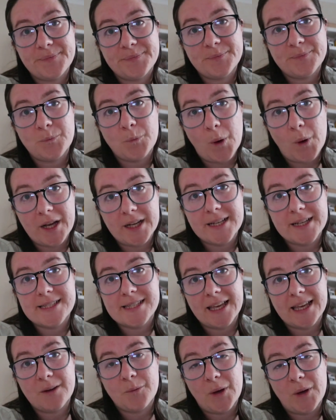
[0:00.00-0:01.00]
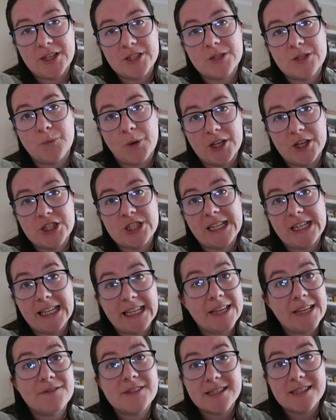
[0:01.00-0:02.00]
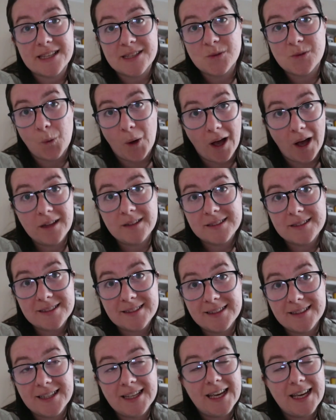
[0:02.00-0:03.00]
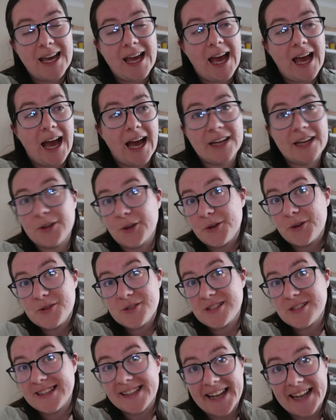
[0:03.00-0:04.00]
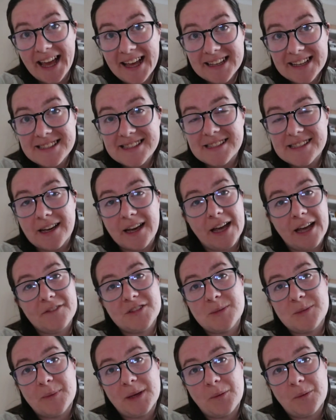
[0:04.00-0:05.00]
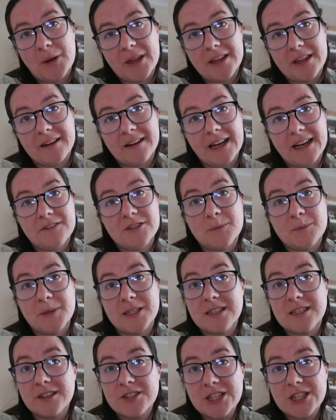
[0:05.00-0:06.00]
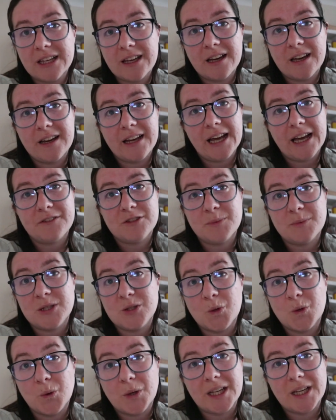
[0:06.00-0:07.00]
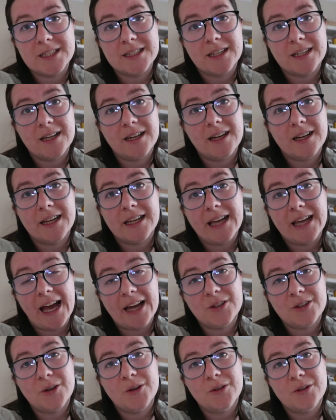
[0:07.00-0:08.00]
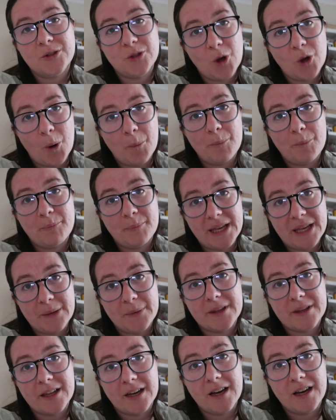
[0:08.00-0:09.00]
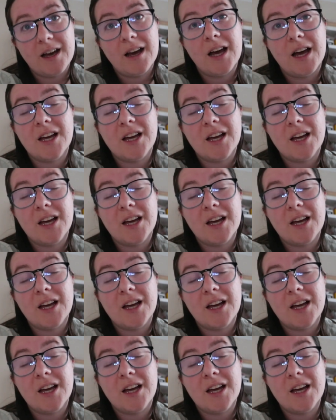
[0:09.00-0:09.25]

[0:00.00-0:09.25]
When she leaves this world and goes to the next, I have to be with her, I have to be touching her, I have to be talking to her, I cannot not be with her.